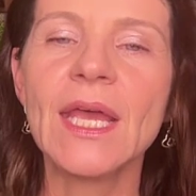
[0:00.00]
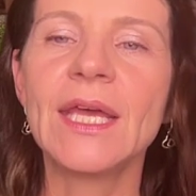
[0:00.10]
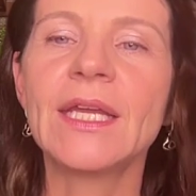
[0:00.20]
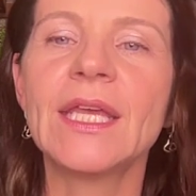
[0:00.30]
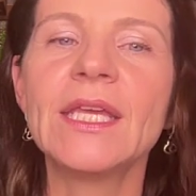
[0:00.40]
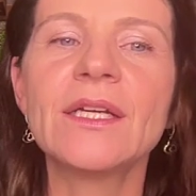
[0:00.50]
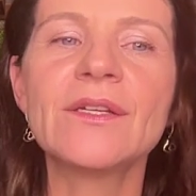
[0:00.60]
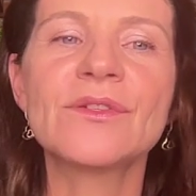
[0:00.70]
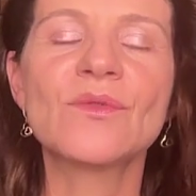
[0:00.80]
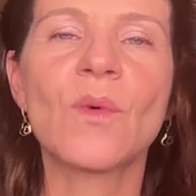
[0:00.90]
And here
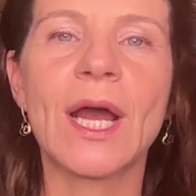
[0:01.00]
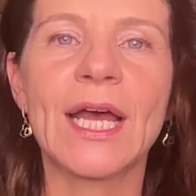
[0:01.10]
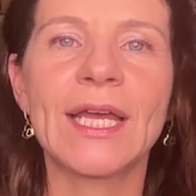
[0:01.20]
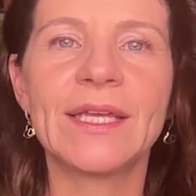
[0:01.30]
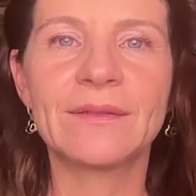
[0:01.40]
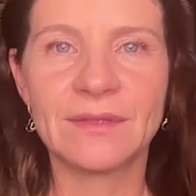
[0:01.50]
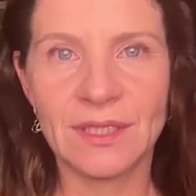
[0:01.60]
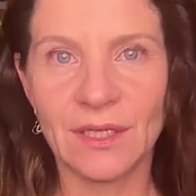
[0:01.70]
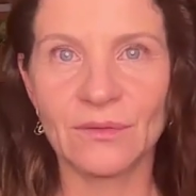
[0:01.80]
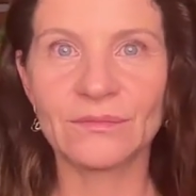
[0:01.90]
is why,
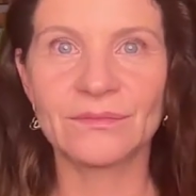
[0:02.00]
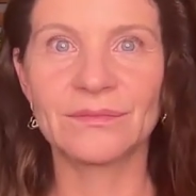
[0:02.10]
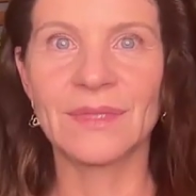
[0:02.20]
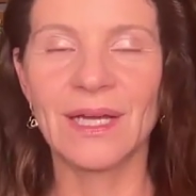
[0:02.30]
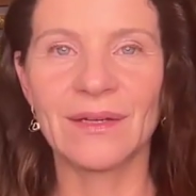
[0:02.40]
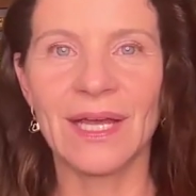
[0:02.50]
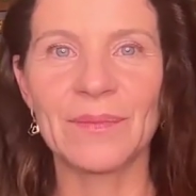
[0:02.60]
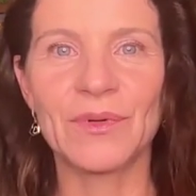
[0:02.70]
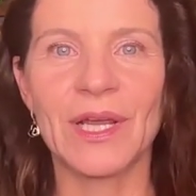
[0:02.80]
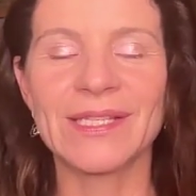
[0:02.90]

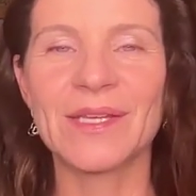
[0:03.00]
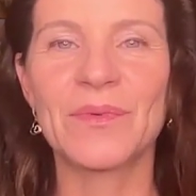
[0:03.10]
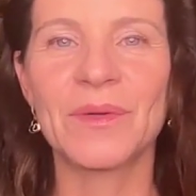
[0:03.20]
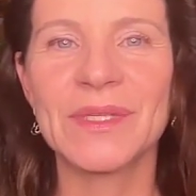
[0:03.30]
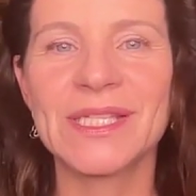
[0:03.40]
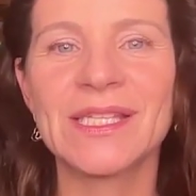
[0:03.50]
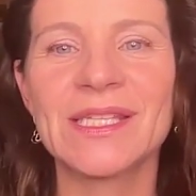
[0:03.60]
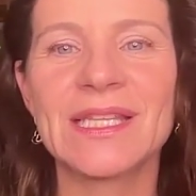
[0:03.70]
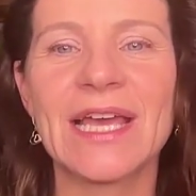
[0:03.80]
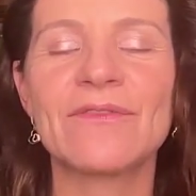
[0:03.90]
as I promised in
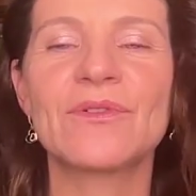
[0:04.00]
this live,